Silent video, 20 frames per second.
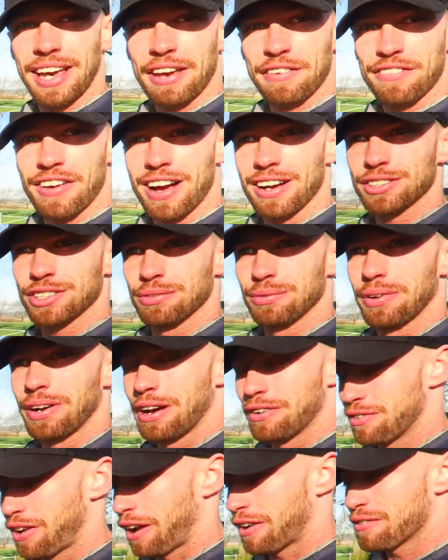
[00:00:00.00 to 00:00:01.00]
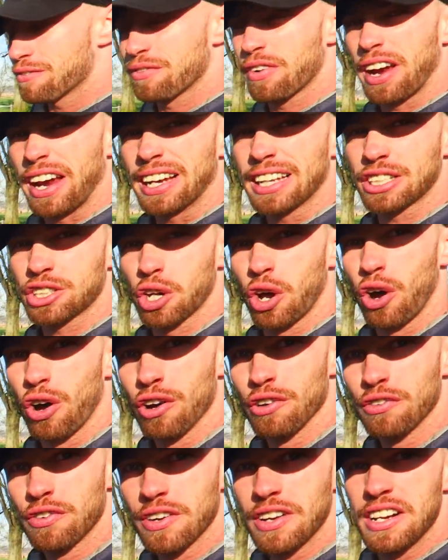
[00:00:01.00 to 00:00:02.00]
The A5 is a re really
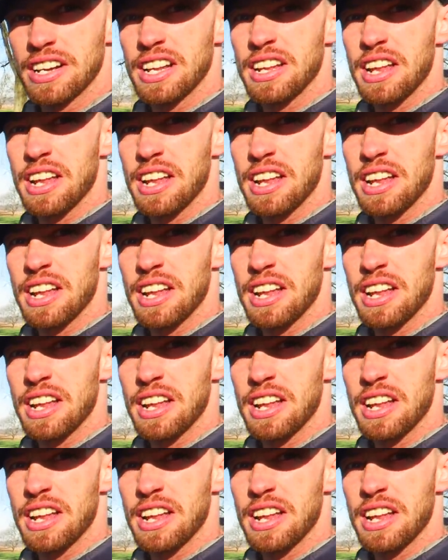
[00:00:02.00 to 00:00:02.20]
sort of